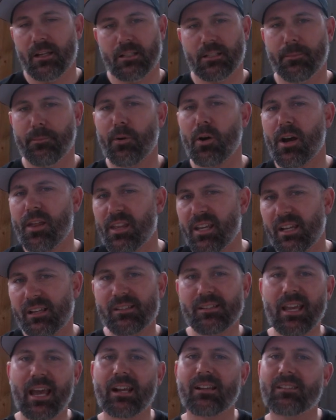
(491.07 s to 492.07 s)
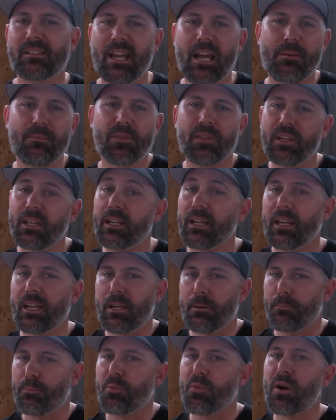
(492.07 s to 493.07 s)
to buy the exact same thing in
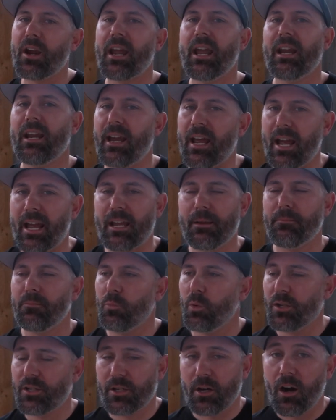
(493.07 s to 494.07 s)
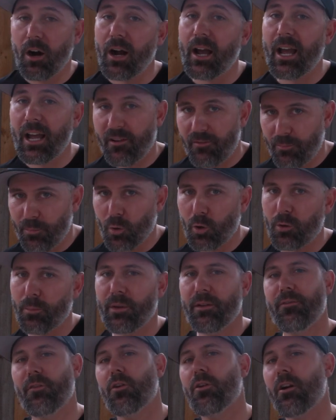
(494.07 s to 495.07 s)
a brand name, which I have bought
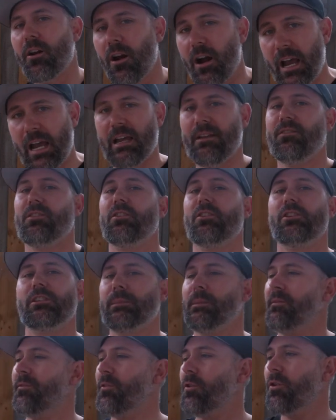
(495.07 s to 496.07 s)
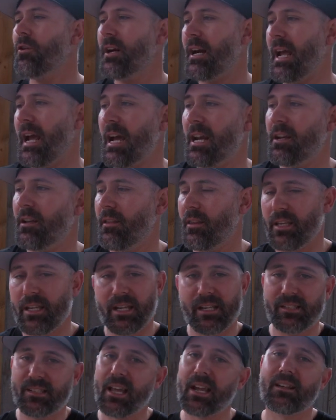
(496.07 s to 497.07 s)
before and I have used before and had the
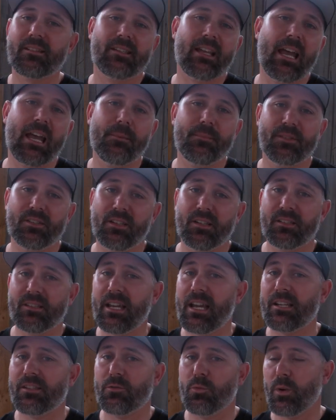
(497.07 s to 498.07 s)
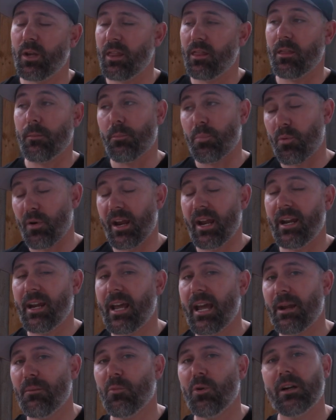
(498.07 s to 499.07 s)
exact same success with the brand
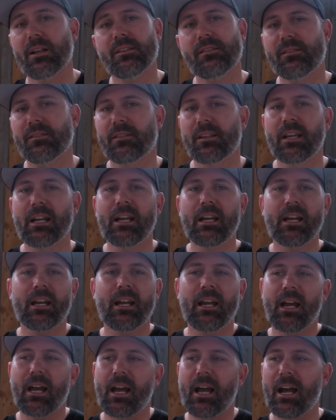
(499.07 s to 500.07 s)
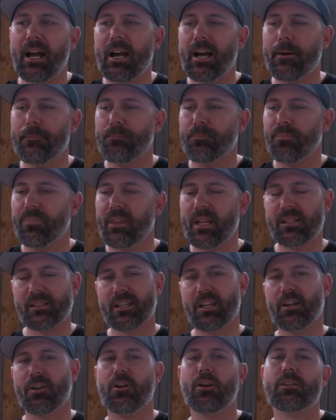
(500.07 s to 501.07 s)
name ones. That's
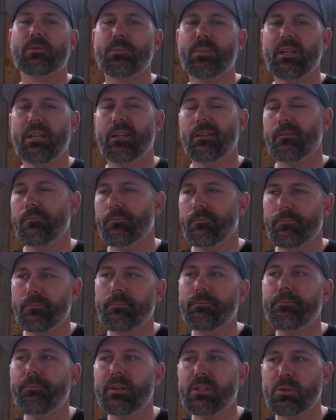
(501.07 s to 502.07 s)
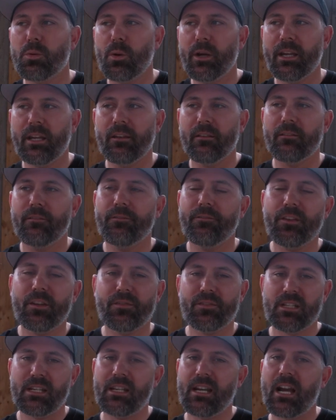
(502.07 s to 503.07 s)
going to cost me between
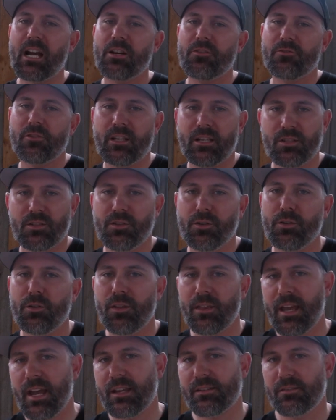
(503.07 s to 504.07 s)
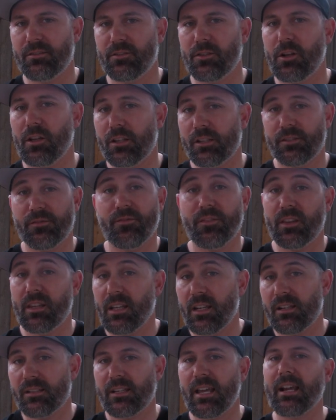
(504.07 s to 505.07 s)
$1,500 and $2,000 for
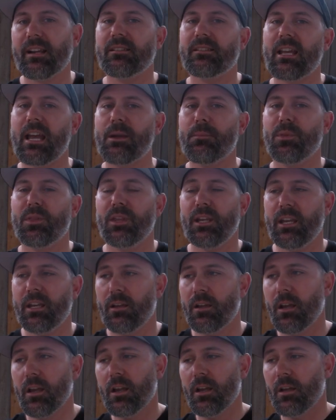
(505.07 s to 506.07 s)
the exact same thing